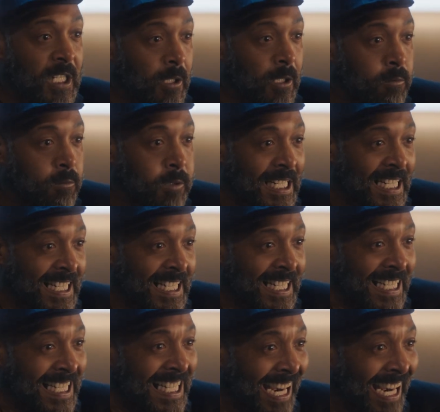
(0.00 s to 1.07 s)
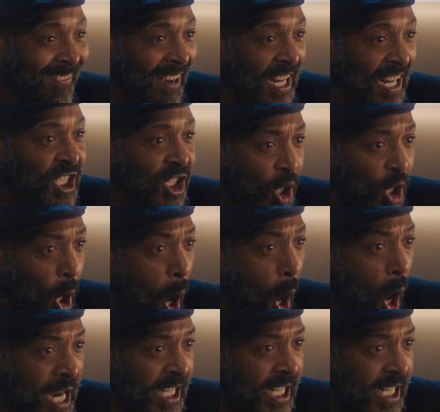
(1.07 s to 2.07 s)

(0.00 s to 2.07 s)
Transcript: uh, uh thing you're meant to take out of it, but